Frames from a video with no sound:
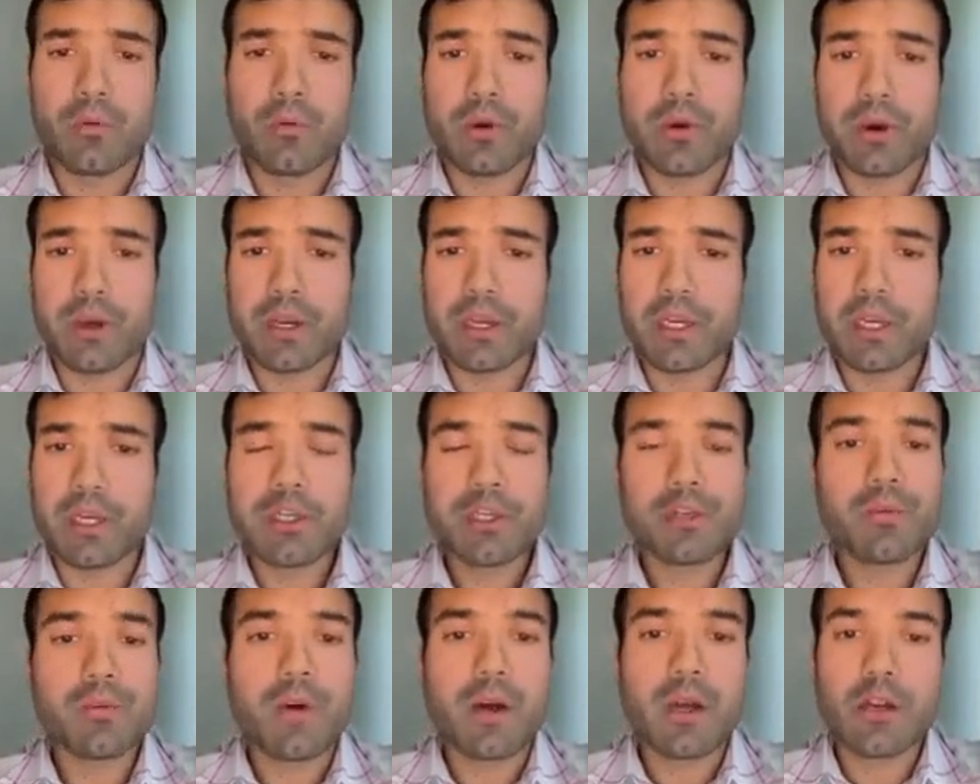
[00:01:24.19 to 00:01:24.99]
where
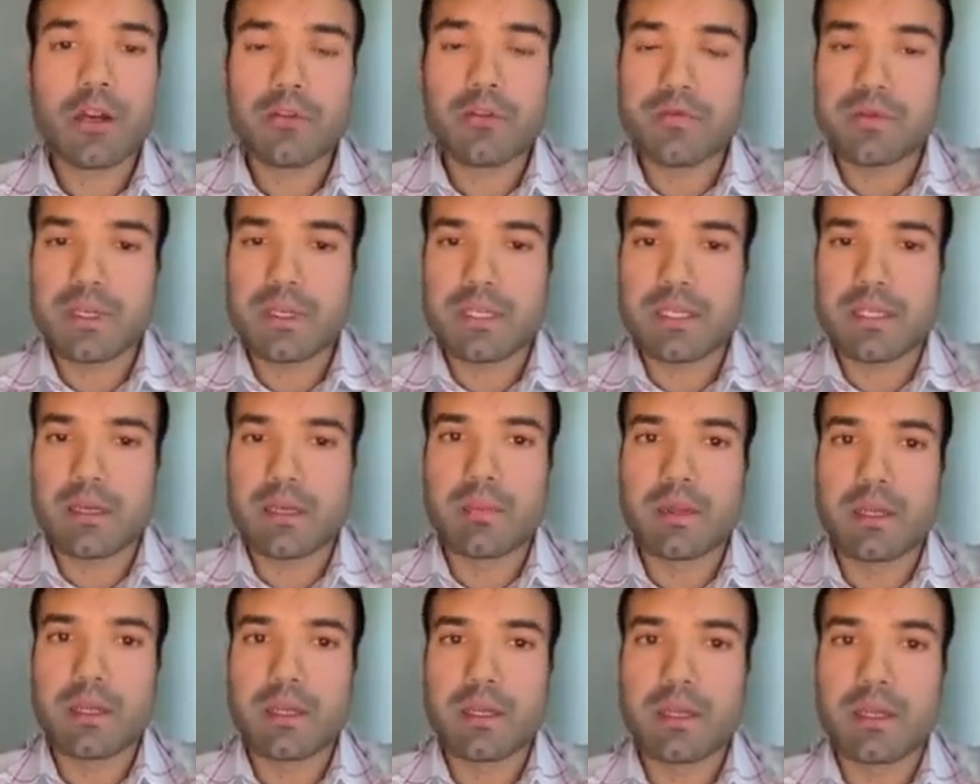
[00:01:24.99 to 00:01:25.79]
each one of these
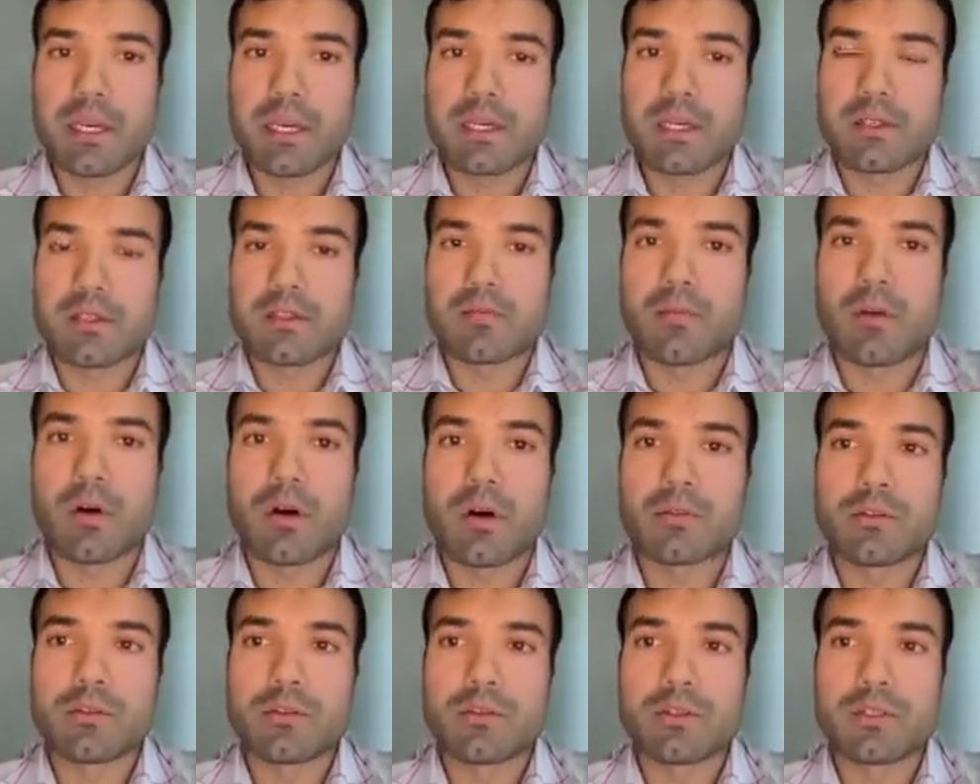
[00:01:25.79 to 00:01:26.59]
applications
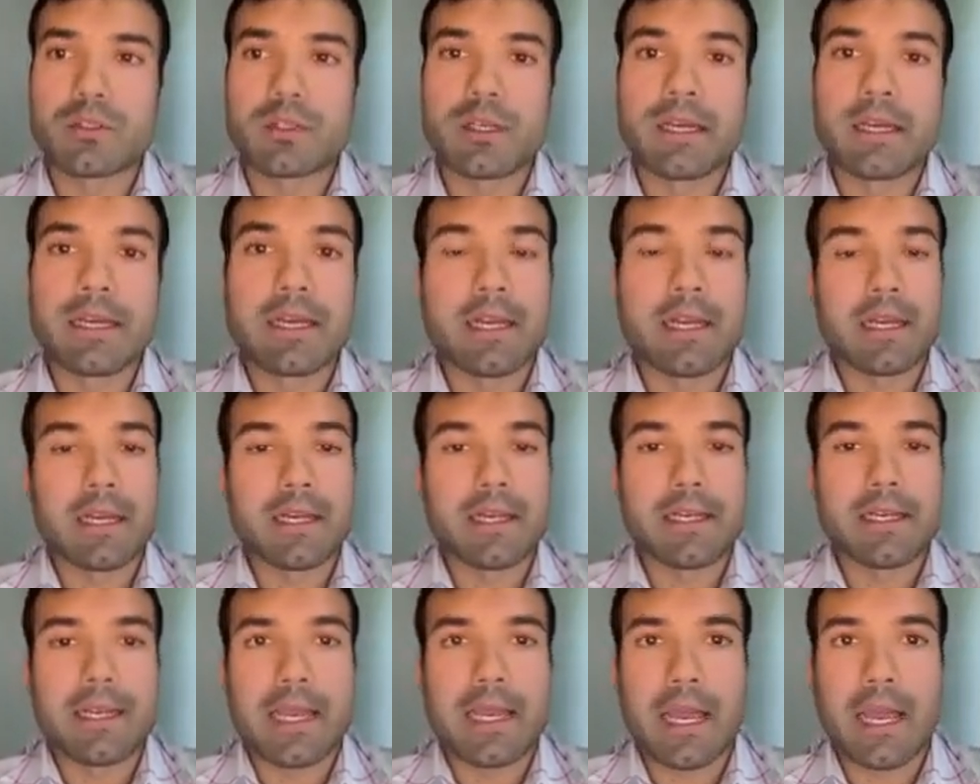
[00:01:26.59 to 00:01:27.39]
modules,
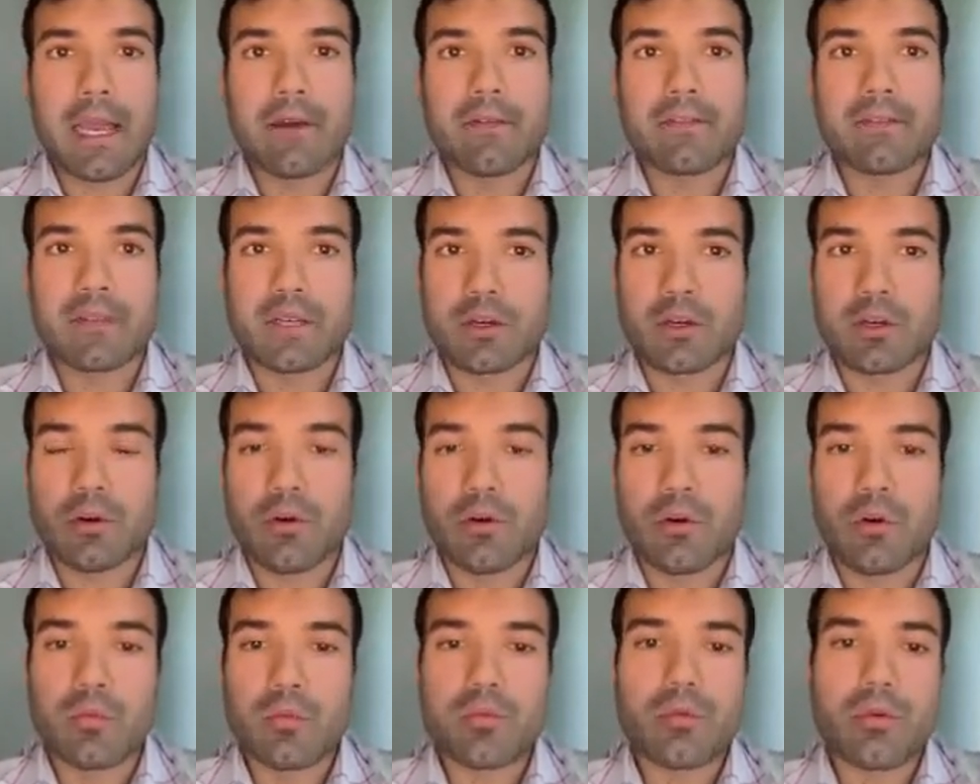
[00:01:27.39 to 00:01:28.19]
they have their
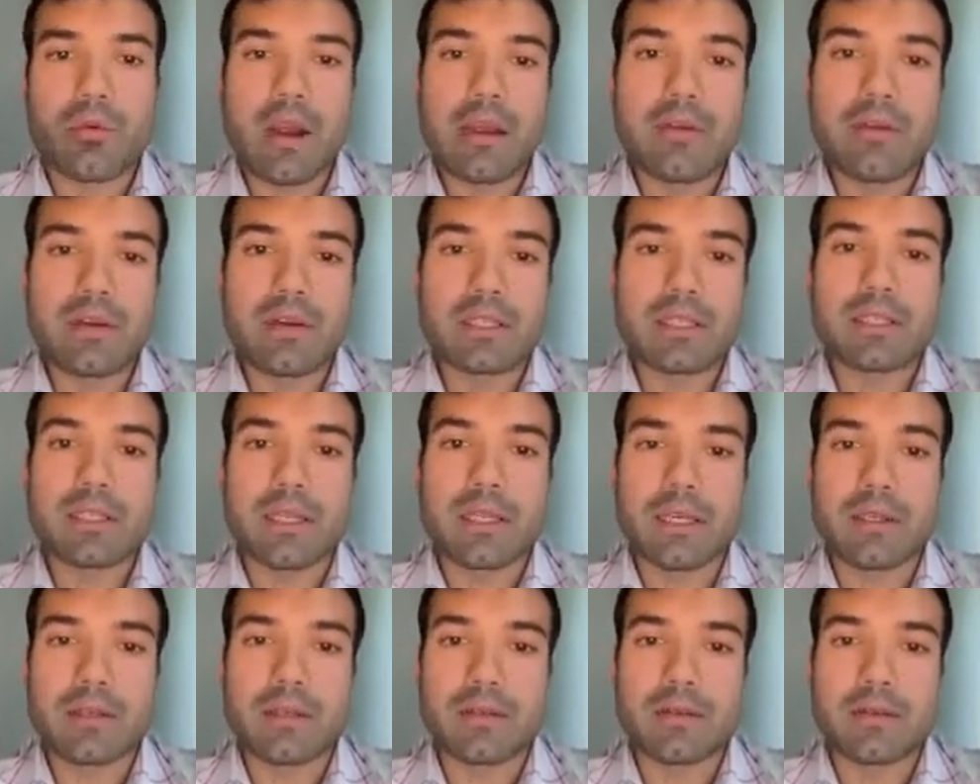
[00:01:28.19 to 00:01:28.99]
own private
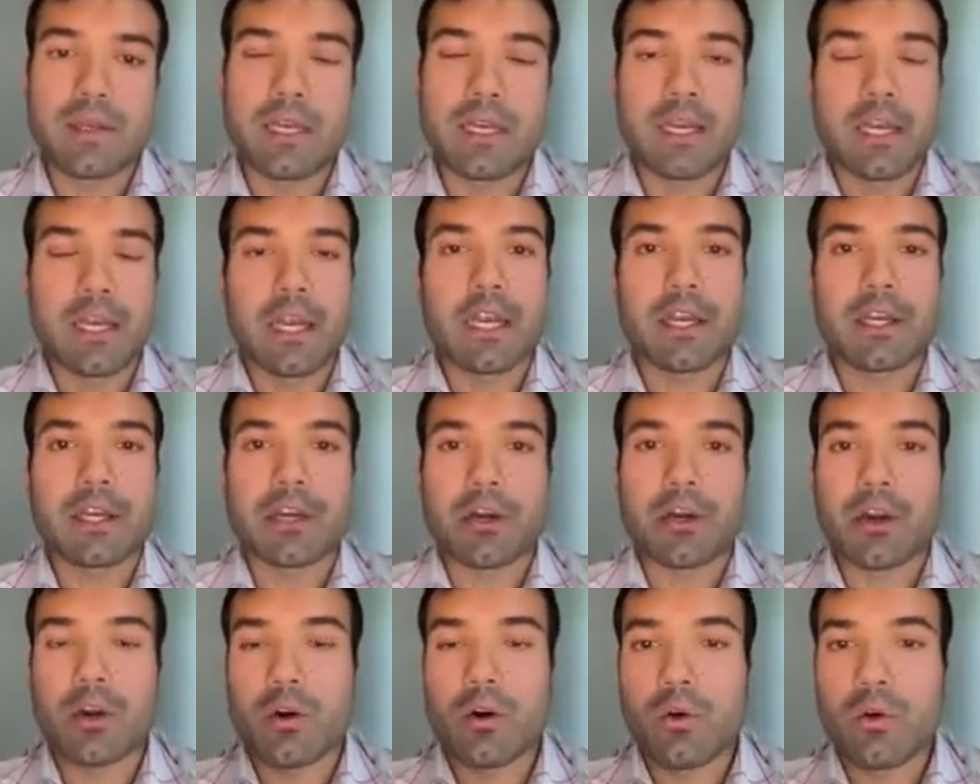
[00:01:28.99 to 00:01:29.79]
state, and
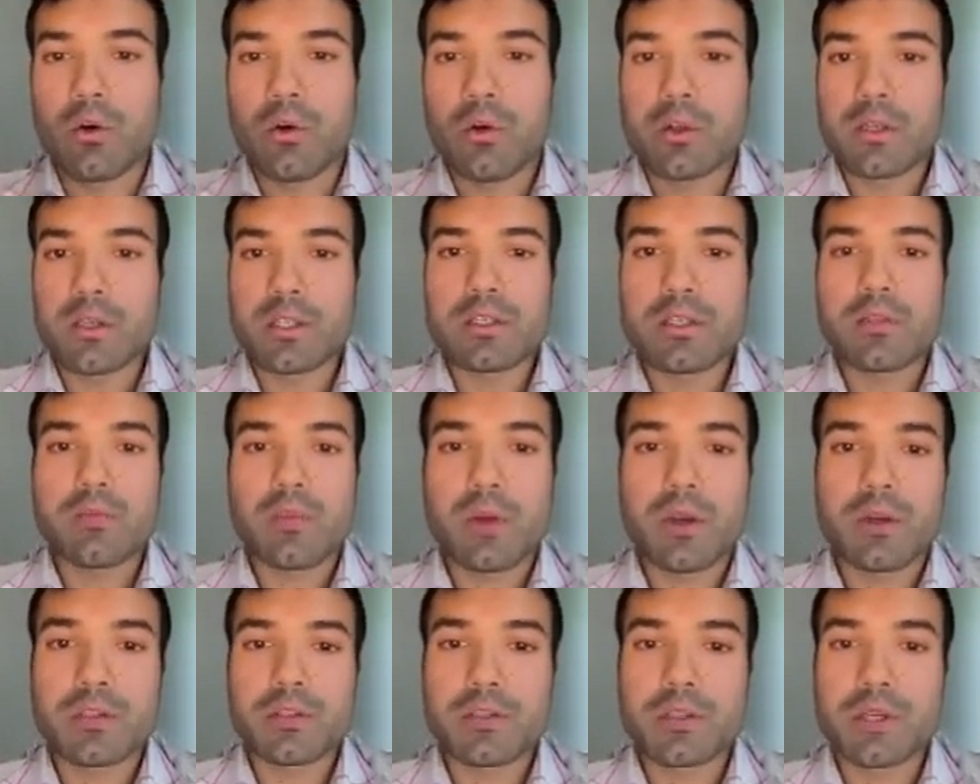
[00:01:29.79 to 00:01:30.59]
they're only
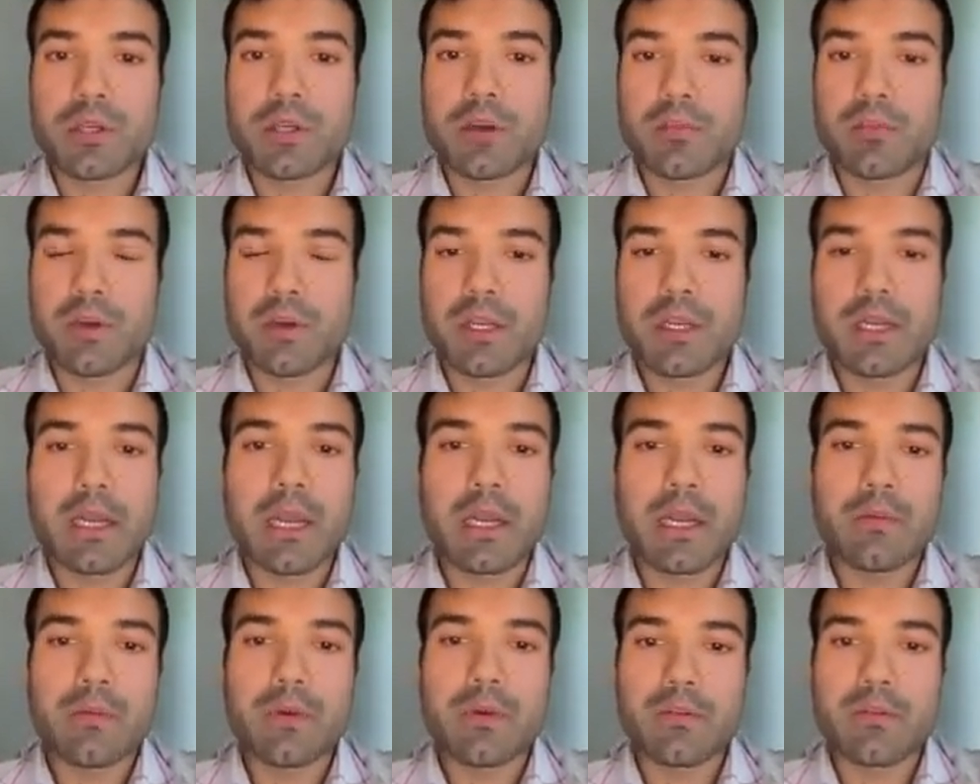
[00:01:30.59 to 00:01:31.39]
supposed to
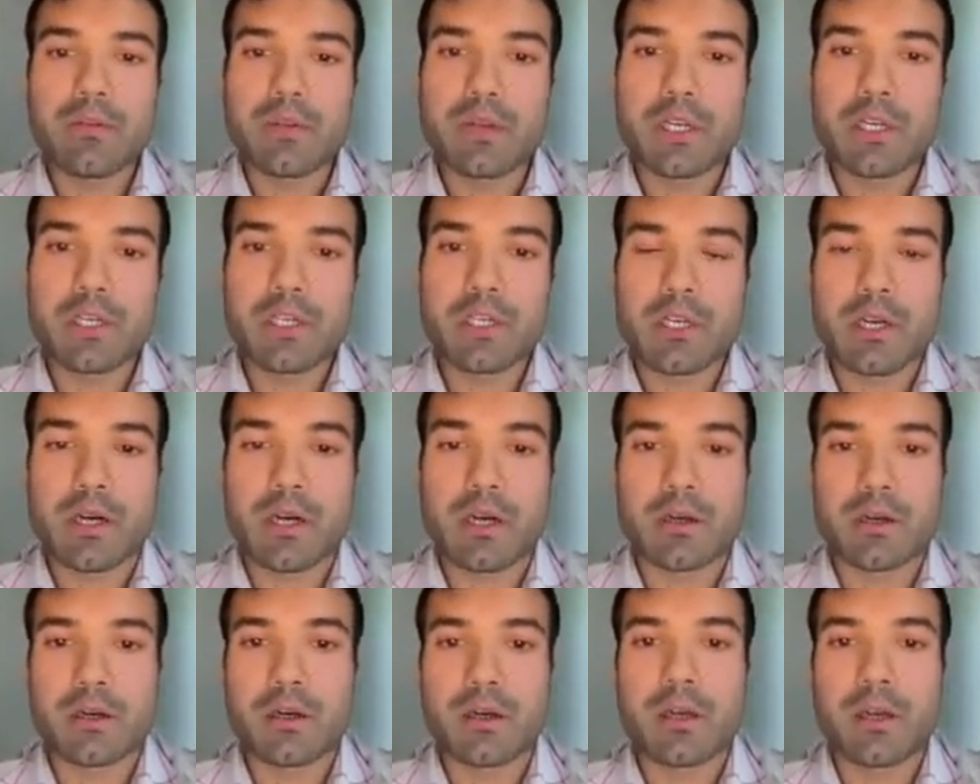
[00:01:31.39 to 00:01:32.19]
communicate with each
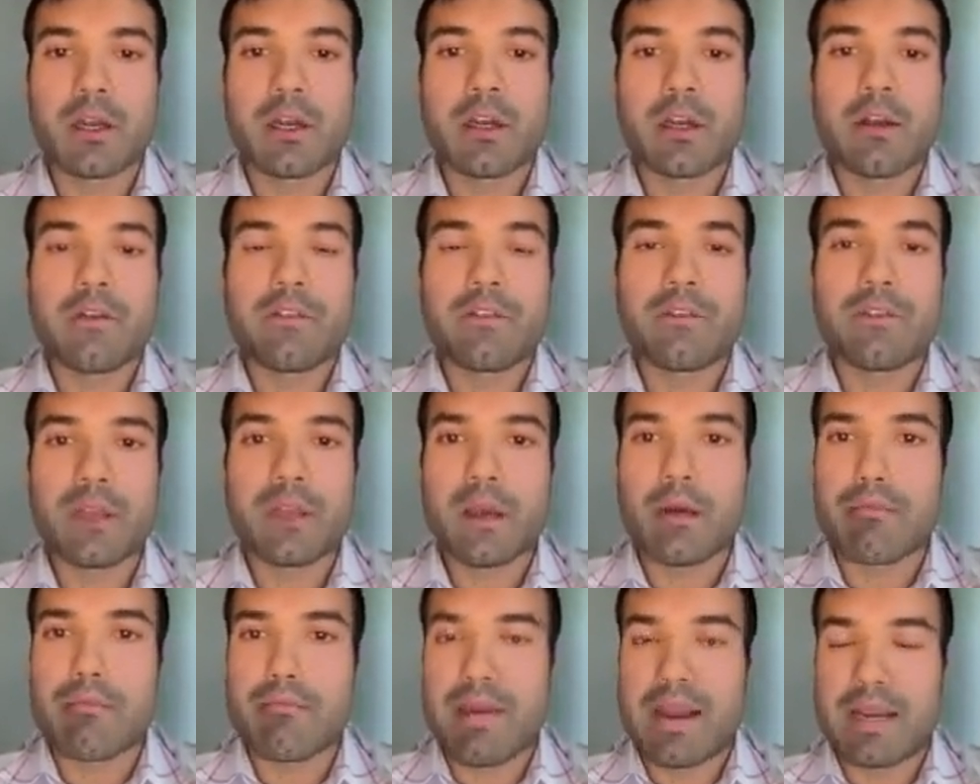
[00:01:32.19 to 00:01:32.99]
other
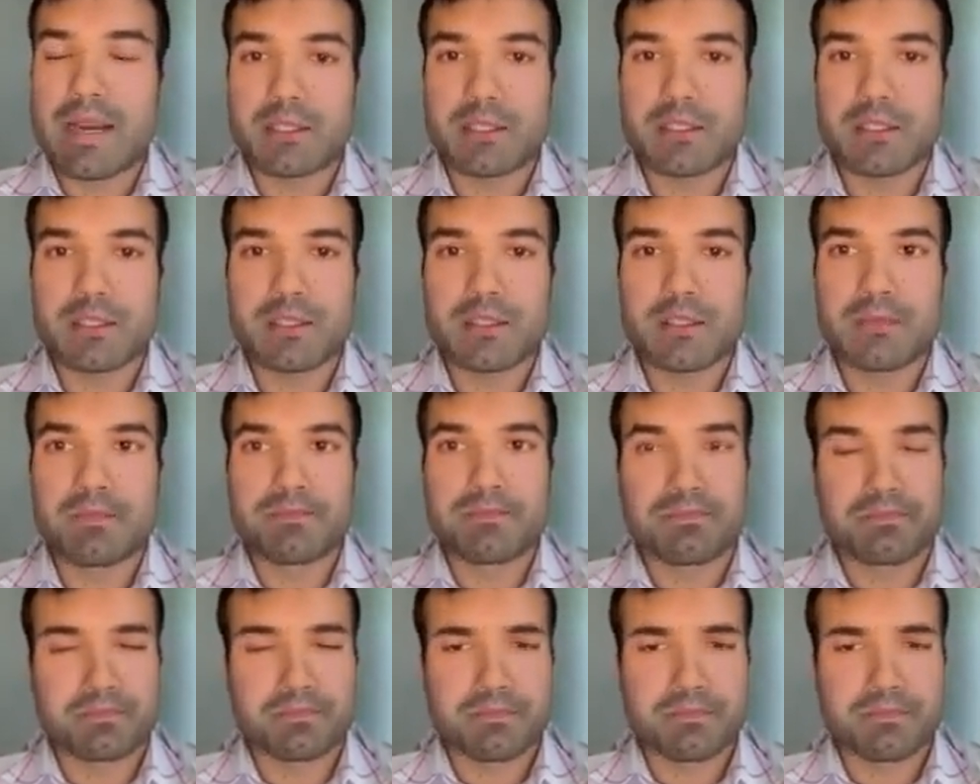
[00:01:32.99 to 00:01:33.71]
via message.